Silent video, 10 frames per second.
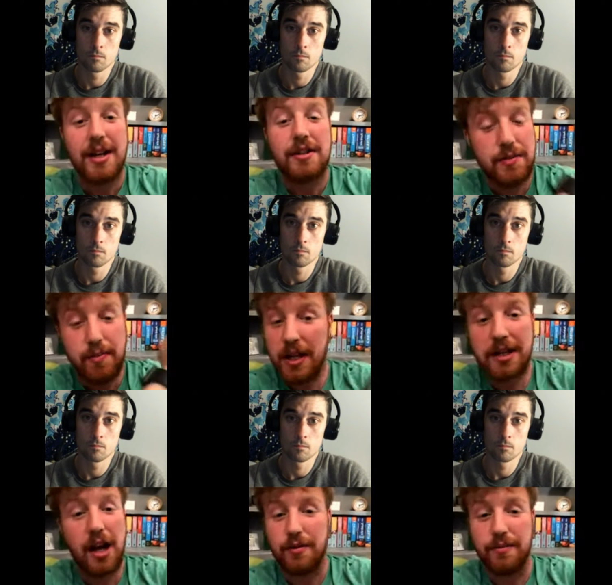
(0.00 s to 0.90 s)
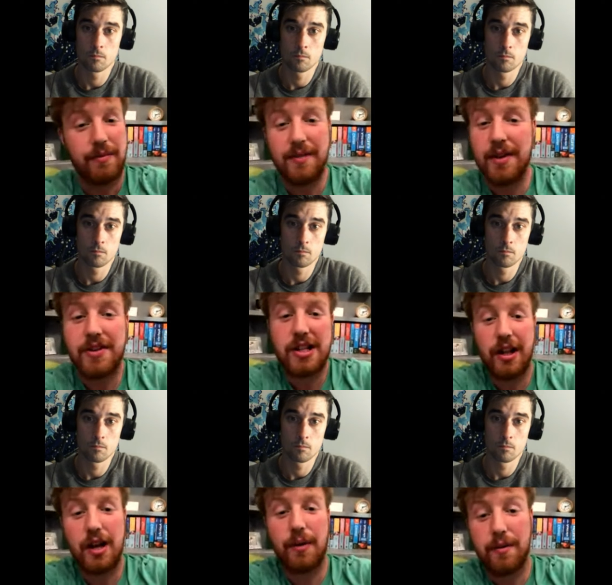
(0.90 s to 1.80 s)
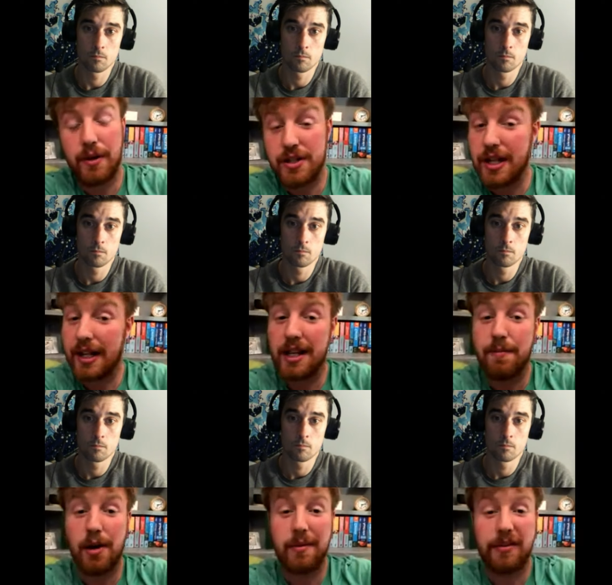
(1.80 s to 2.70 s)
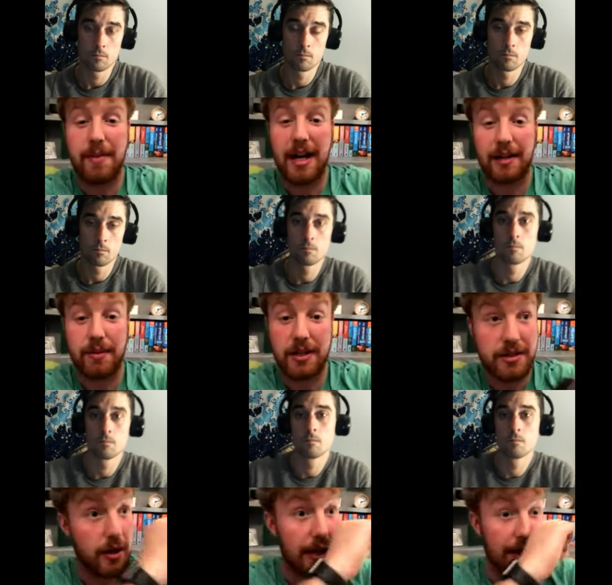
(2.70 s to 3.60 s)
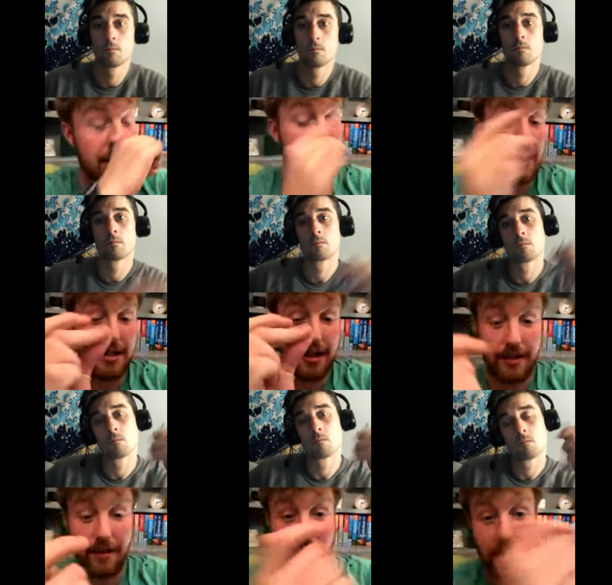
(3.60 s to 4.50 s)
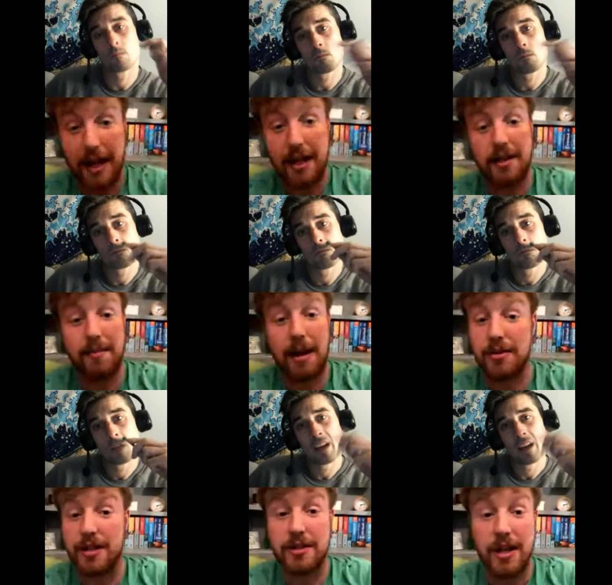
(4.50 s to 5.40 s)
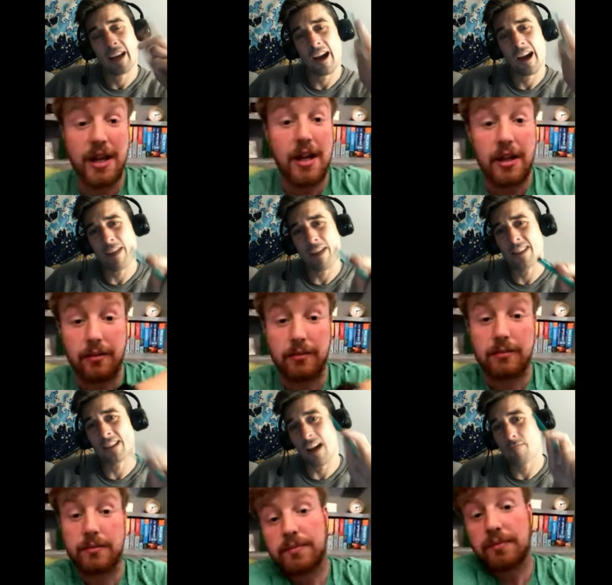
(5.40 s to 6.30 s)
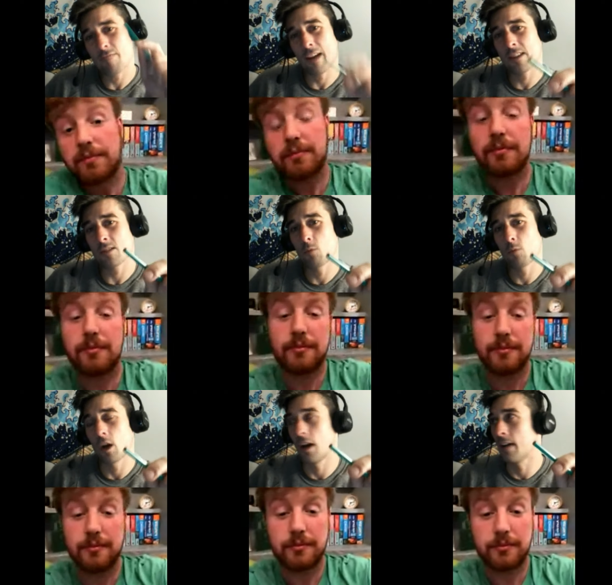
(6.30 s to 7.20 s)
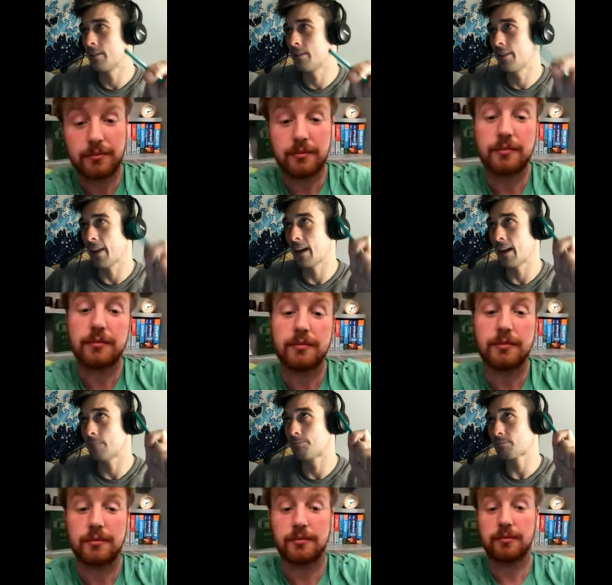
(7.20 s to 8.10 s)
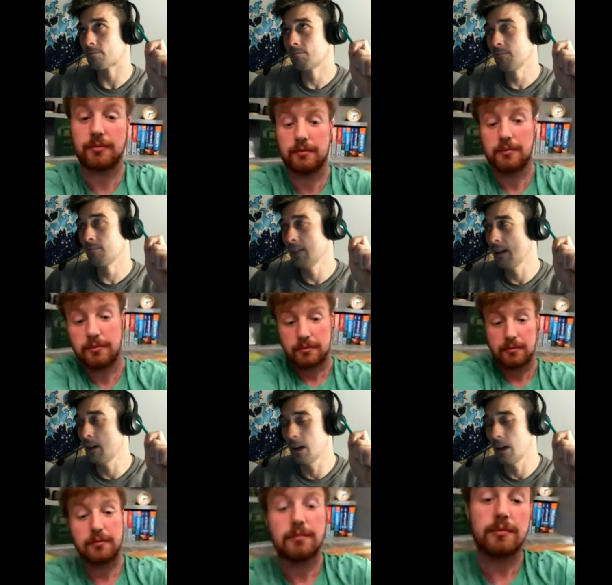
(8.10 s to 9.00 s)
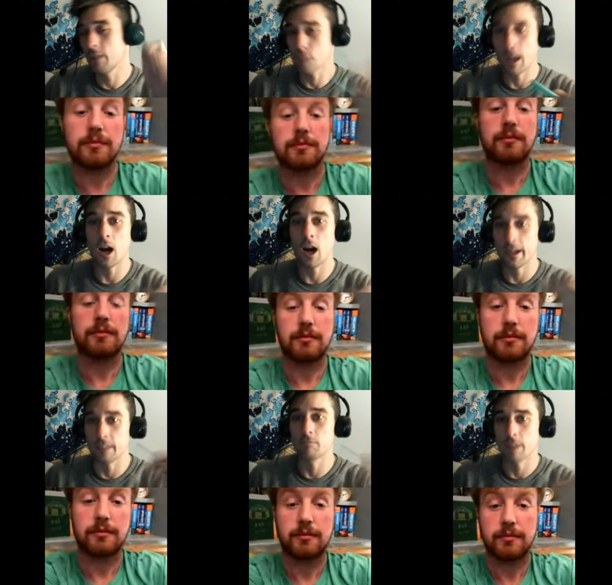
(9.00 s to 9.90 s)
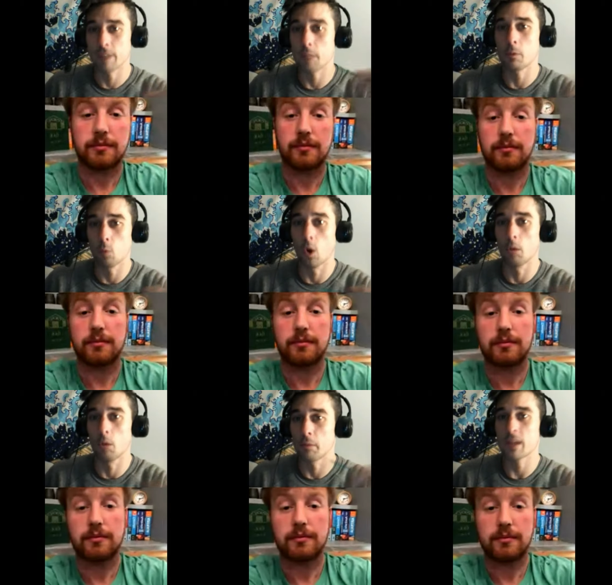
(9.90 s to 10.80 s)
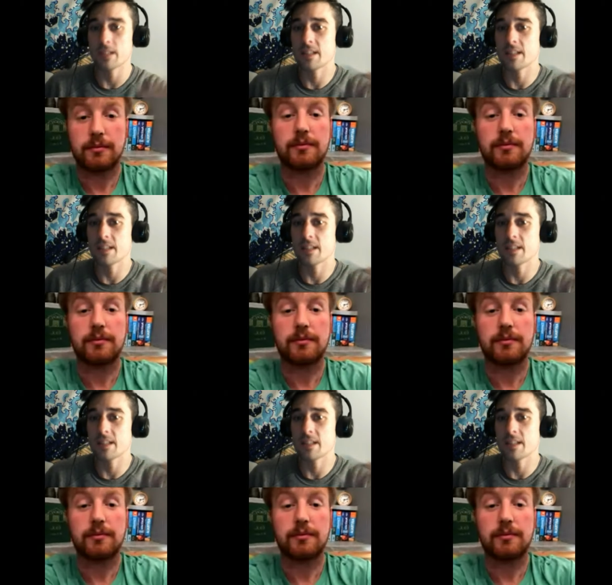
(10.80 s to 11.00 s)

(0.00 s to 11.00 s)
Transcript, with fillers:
Speaker 1: just bring a coat. Even if it's a lightweight one, stick it in the bottom of your bag because it can change like that in the mountains.
Speaker 2: Now I read I read somewhere that regarding keeping warm because the